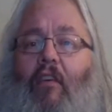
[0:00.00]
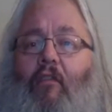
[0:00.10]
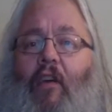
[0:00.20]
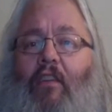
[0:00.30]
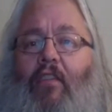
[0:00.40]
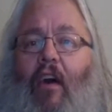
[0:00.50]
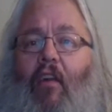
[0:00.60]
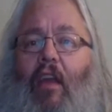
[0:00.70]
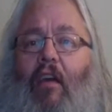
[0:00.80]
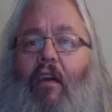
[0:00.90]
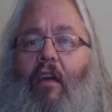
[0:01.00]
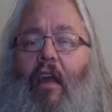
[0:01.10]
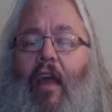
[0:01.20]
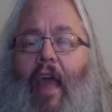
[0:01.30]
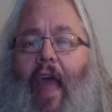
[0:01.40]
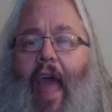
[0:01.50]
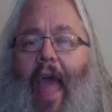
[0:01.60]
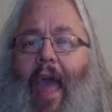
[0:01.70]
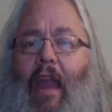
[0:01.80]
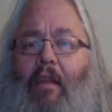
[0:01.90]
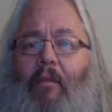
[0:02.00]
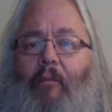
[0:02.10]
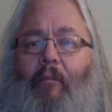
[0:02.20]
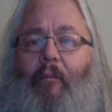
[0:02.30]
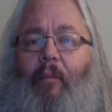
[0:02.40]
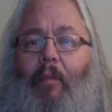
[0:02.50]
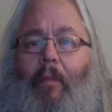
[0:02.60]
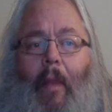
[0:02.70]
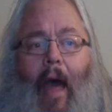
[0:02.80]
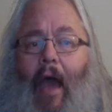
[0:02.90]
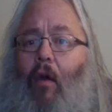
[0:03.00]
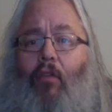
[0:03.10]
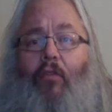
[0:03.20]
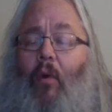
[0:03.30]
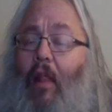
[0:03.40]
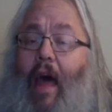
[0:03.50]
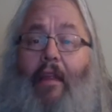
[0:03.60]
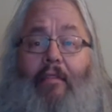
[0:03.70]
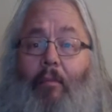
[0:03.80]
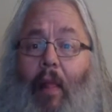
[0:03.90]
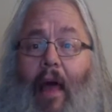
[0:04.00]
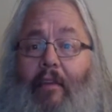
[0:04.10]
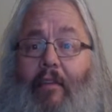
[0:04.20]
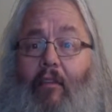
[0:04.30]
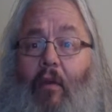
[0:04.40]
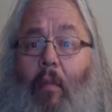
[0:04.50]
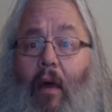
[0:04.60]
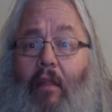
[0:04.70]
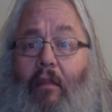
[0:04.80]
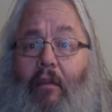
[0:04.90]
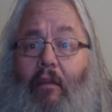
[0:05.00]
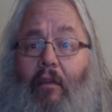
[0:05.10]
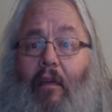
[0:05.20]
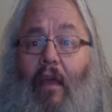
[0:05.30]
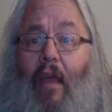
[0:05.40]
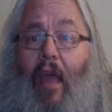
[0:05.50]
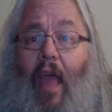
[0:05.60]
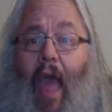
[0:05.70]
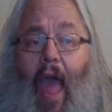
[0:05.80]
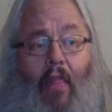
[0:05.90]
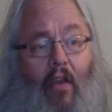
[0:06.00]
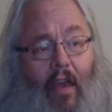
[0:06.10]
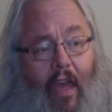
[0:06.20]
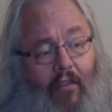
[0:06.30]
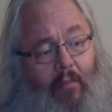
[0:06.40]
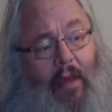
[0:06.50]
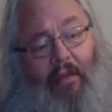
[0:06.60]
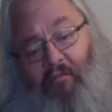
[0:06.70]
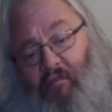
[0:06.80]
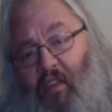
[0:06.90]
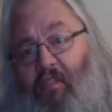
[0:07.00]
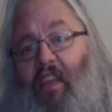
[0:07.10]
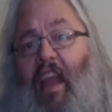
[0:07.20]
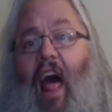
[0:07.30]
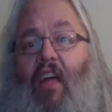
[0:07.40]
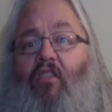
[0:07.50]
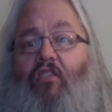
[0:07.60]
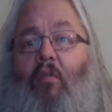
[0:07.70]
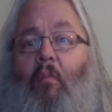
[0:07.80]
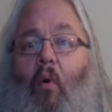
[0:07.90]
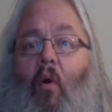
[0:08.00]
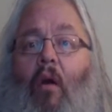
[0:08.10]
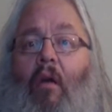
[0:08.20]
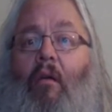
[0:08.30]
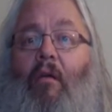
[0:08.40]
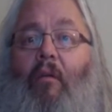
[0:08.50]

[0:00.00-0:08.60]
of fish out here, and I go through a lot of supplies every month. And they're giving me $50 or more.